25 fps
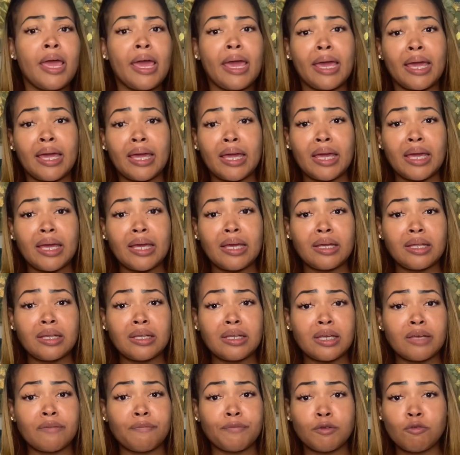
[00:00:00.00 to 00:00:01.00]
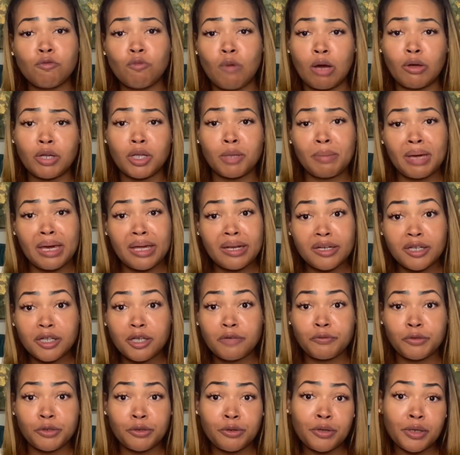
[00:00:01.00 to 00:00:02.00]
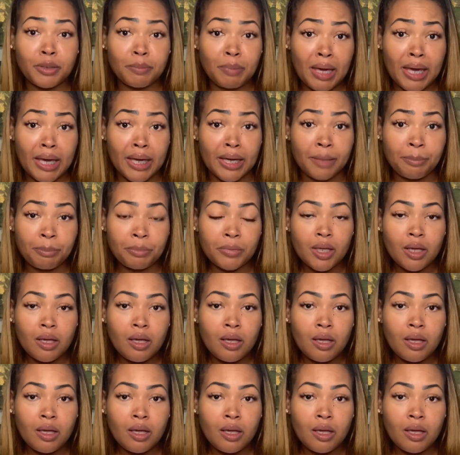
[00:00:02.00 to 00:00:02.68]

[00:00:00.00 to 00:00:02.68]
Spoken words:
and if you want it bad enough, you're going to pay.